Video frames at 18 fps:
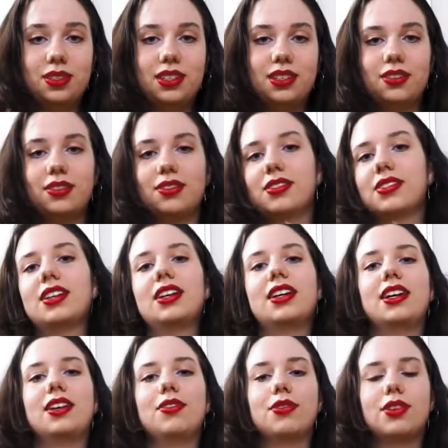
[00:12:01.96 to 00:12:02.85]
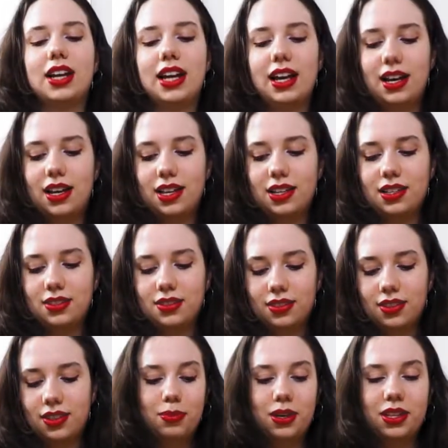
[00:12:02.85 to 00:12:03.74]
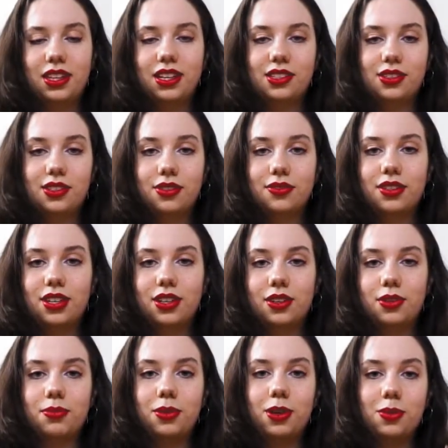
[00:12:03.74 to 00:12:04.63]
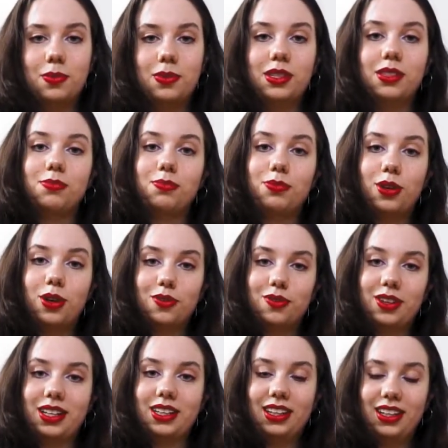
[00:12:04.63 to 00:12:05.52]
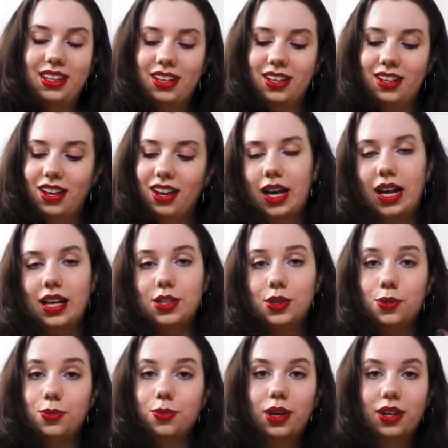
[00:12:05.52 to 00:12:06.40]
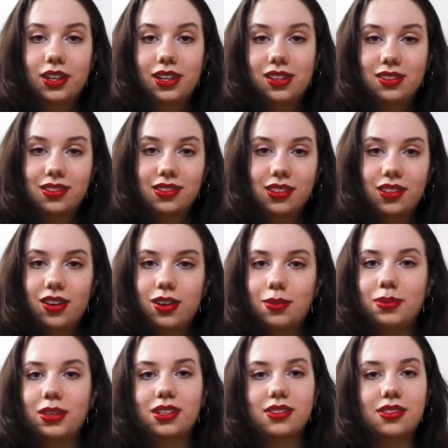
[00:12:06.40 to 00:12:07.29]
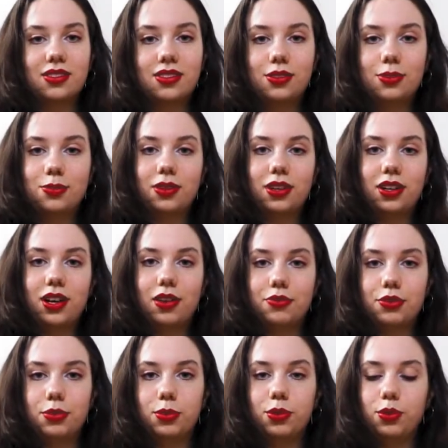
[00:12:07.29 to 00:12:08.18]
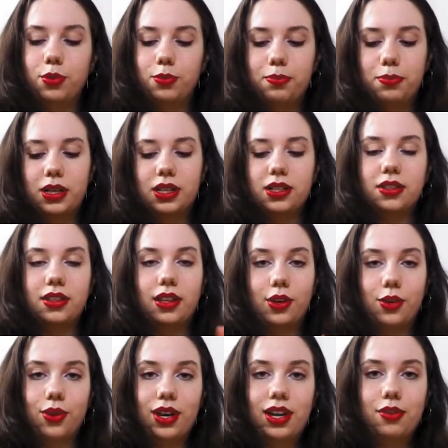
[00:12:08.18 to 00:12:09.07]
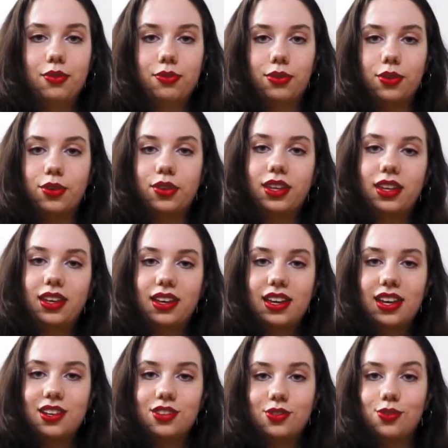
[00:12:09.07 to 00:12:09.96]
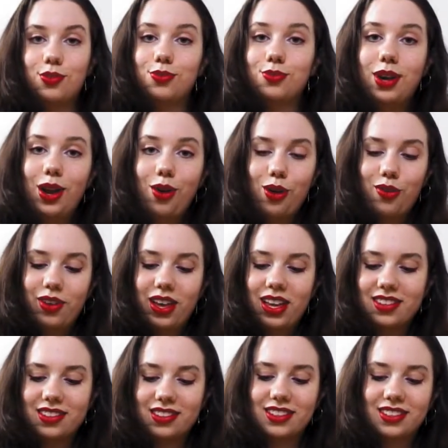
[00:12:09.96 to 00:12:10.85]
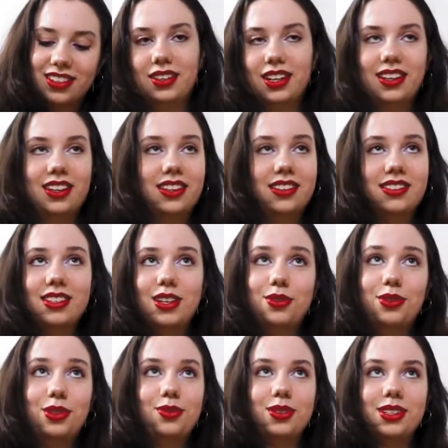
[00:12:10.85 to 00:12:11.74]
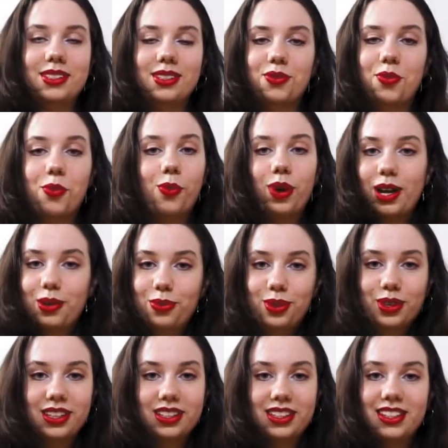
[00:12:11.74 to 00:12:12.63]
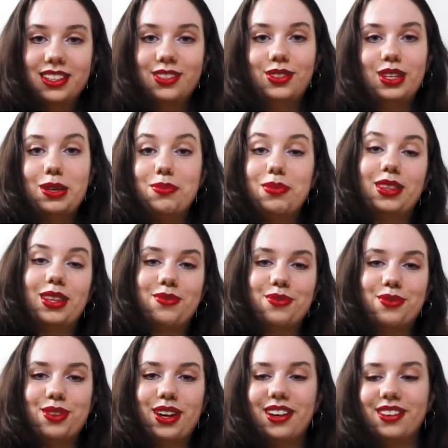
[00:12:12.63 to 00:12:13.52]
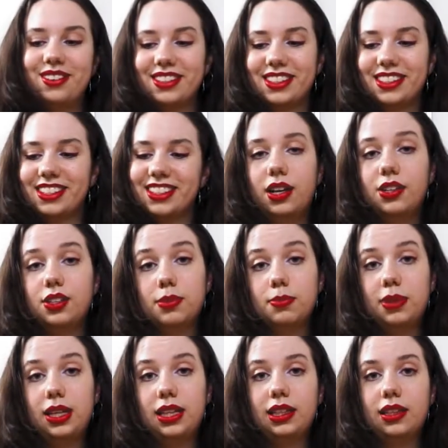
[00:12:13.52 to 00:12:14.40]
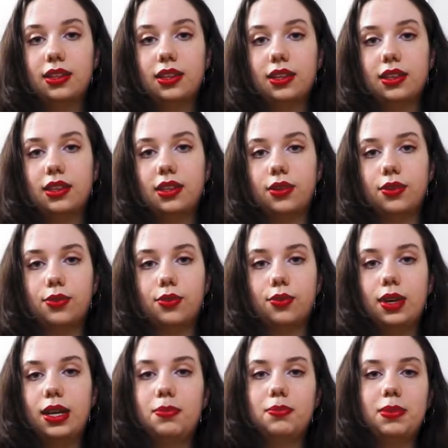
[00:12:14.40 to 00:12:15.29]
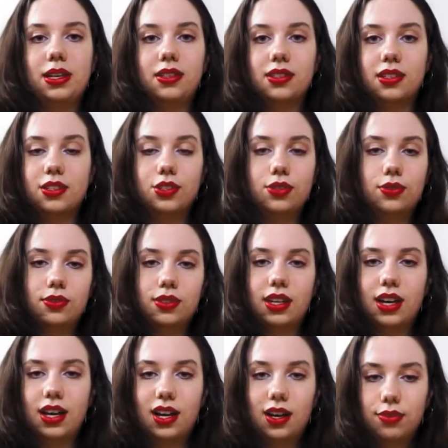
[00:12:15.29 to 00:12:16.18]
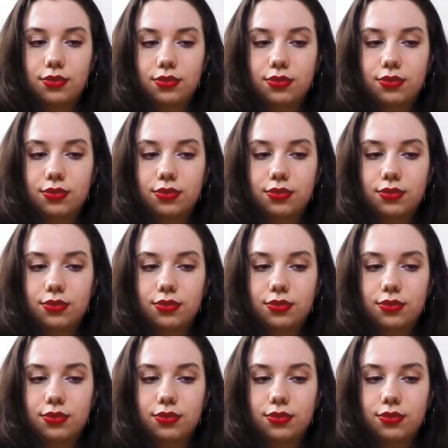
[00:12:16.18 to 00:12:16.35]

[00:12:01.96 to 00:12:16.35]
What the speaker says: heels I ever had, but they serve their purpose perfectly. I don't wear heels a lot because they're super uncomfortable, but they're great for the occasional rare event, and that is the only reason why I will continue keeping them around. I just mainly think they're great basic shoes to have.